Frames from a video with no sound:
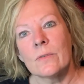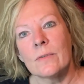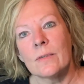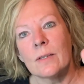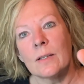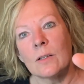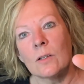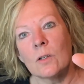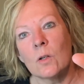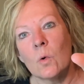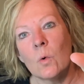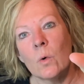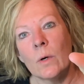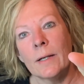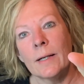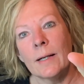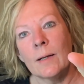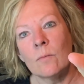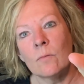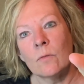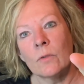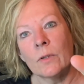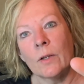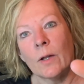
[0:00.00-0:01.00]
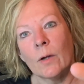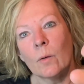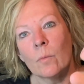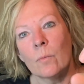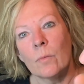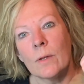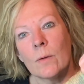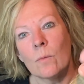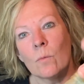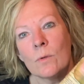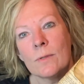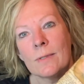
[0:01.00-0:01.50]
little coin envelope
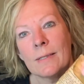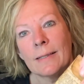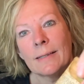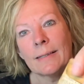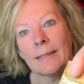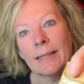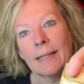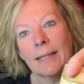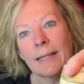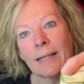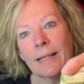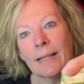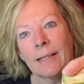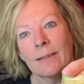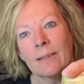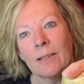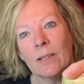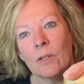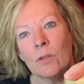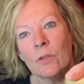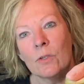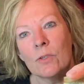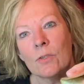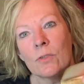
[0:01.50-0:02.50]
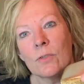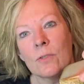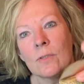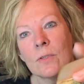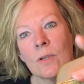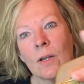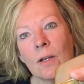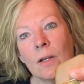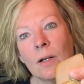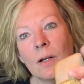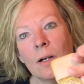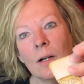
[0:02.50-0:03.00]
that was in the kit, that you just
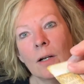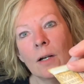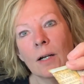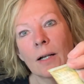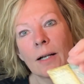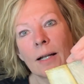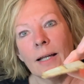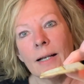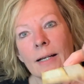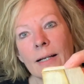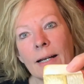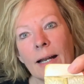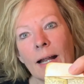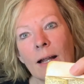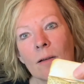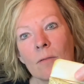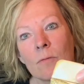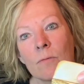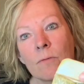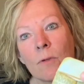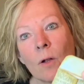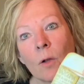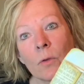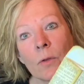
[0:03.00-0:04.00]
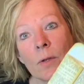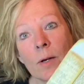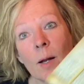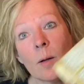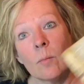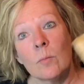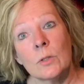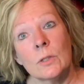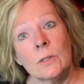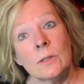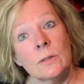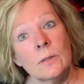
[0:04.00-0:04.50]
cut it out and fold it up
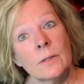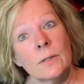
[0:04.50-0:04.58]
and glue it.